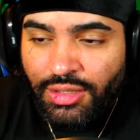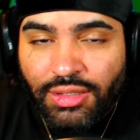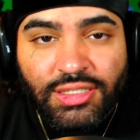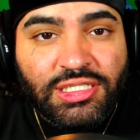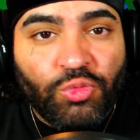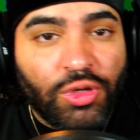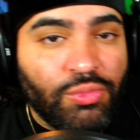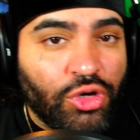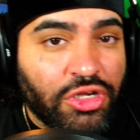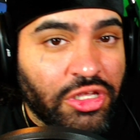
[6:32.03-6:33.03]
Listen, what
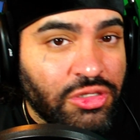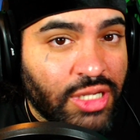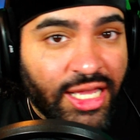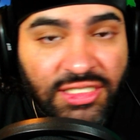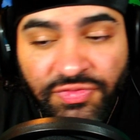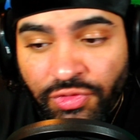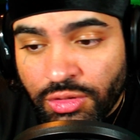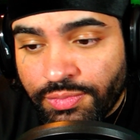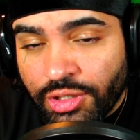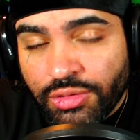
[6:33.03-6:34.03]
more can you ask for,
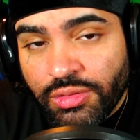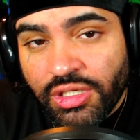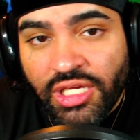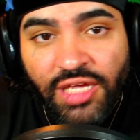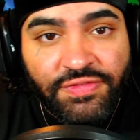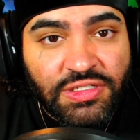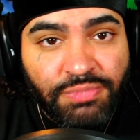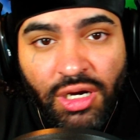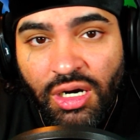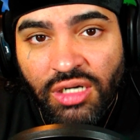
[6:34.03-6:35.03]
bro? He gave us
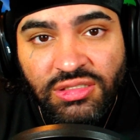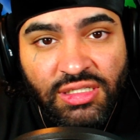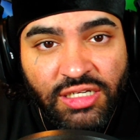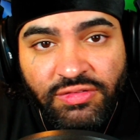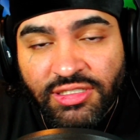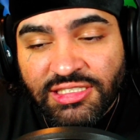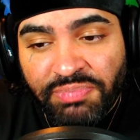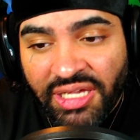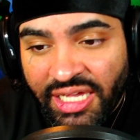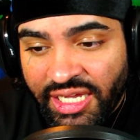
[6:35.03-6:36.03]
bars, lyrics,
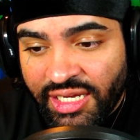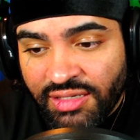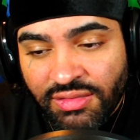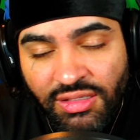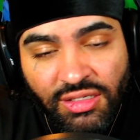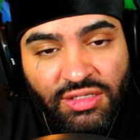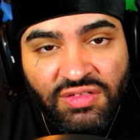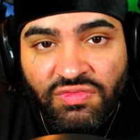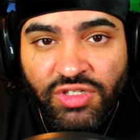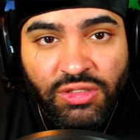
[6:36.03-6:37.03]
pain,
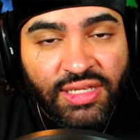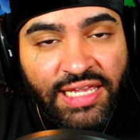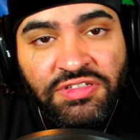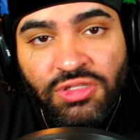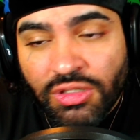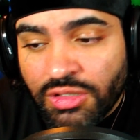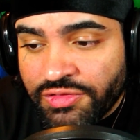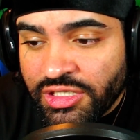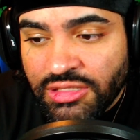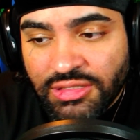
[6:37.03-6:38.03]
real life
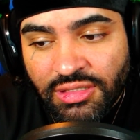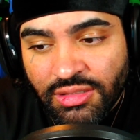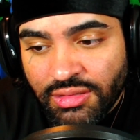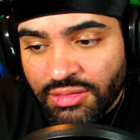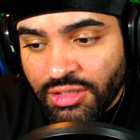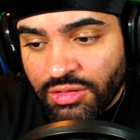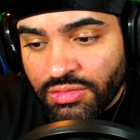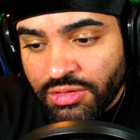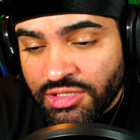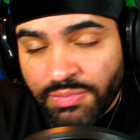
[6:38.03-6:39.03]
stories. You know,
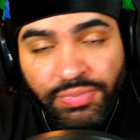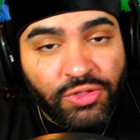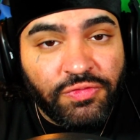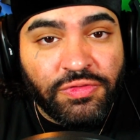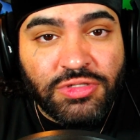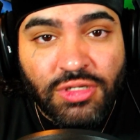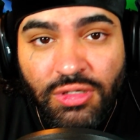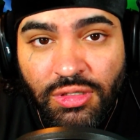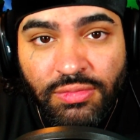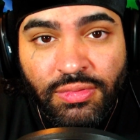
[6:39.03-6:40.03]
this is a beautiful
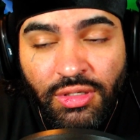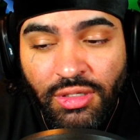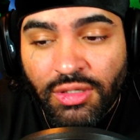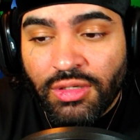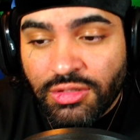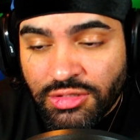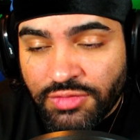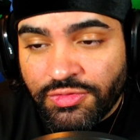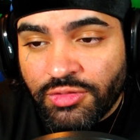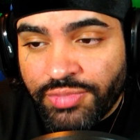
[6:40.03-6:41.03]
song. It's a
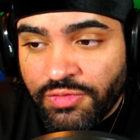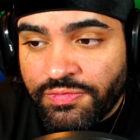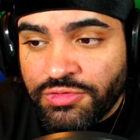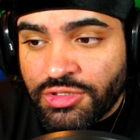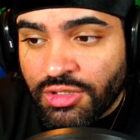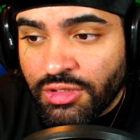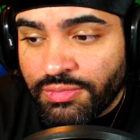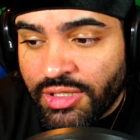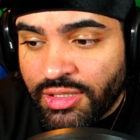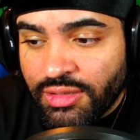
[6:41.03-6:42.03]
real beautiful song,
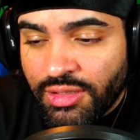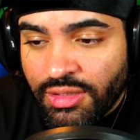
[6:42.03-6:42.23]
man.